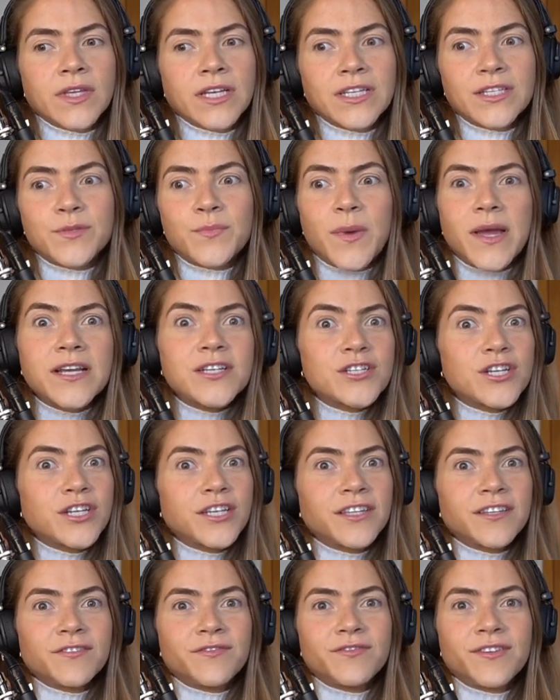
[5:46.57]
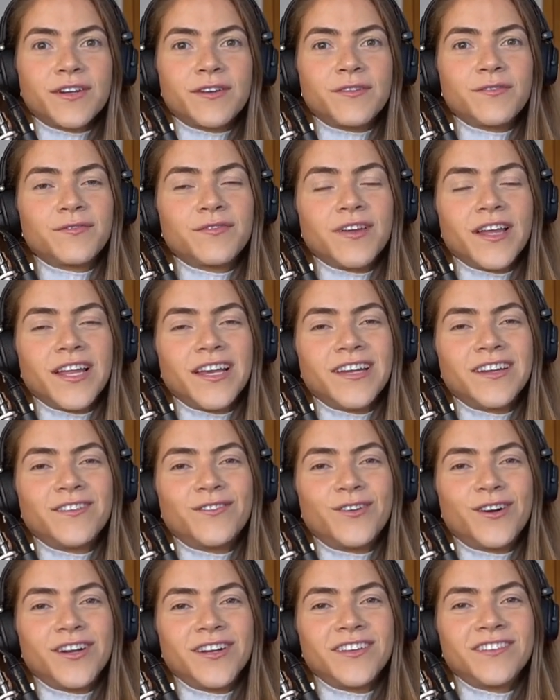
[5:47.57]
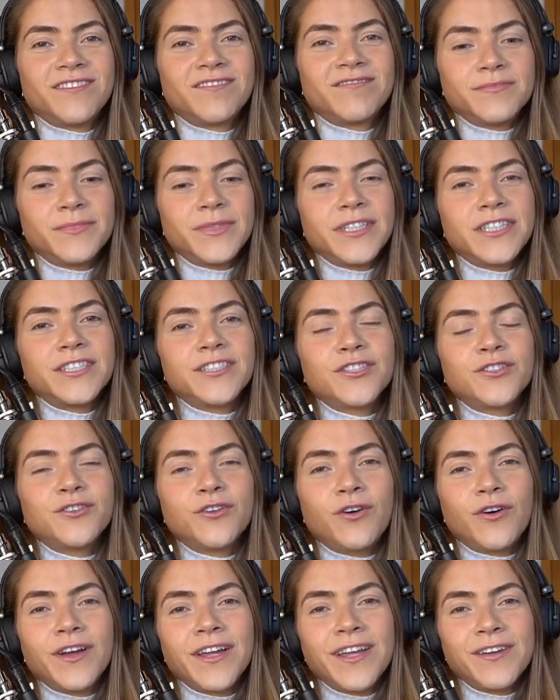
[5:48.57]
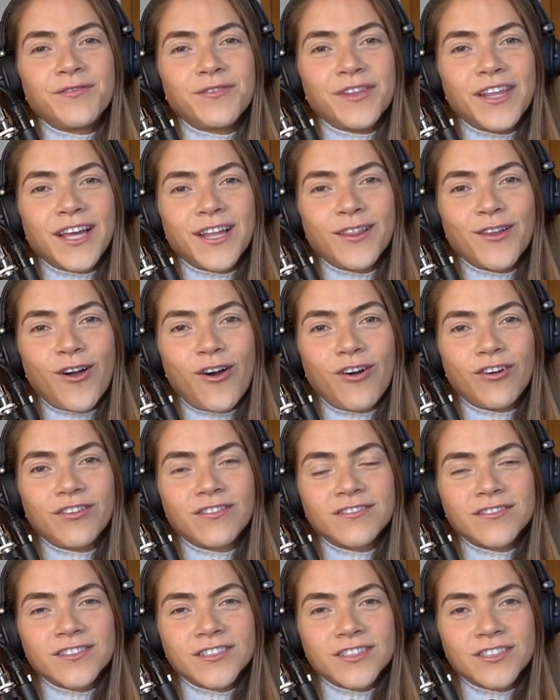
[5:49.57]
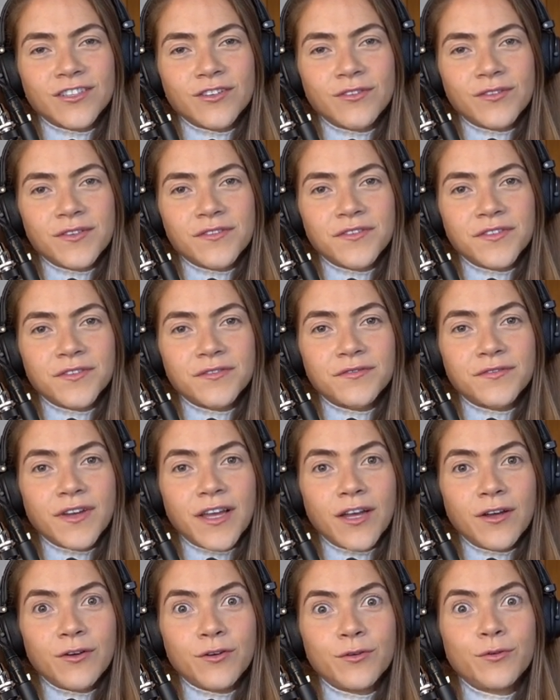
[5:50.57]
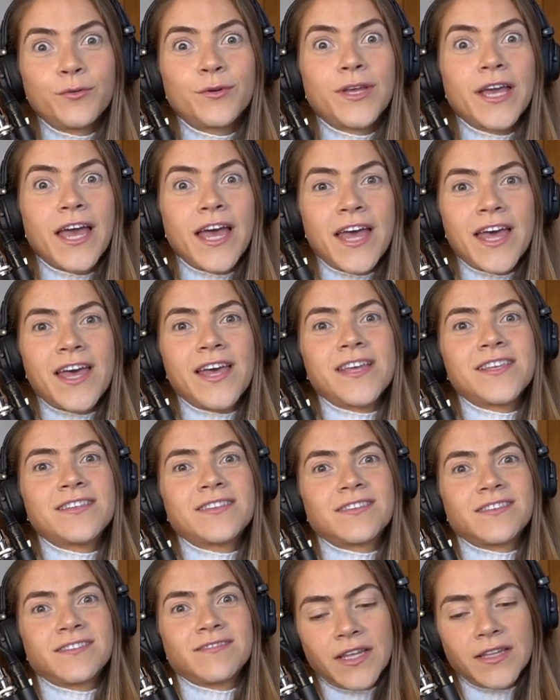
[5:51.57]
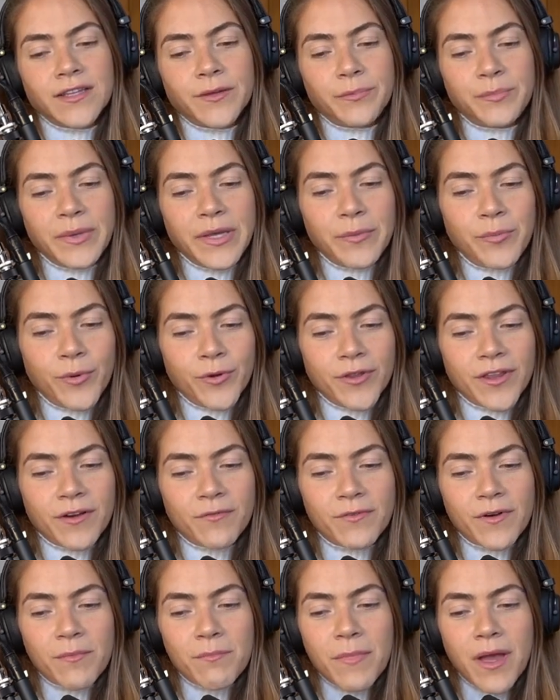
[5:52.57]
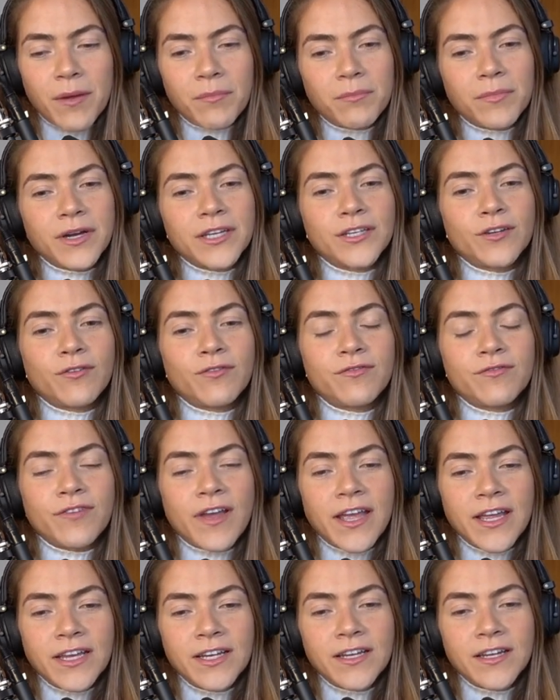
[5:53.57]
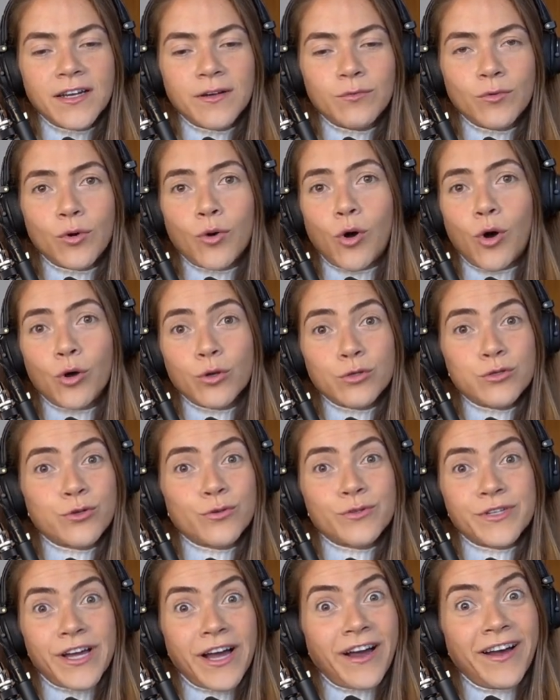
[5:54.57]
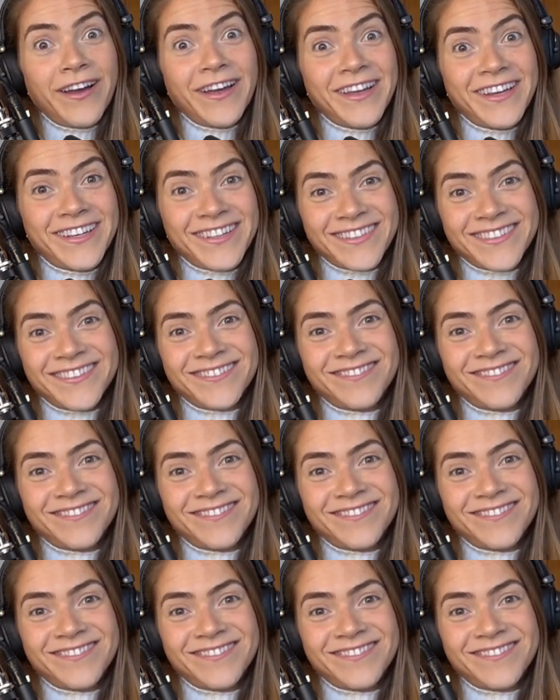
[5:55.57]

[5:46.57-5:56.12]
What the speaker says: Especially the fear of failure, right? Because you're not here for that long. So if you fail, who cares? The people that remember your failure will also die.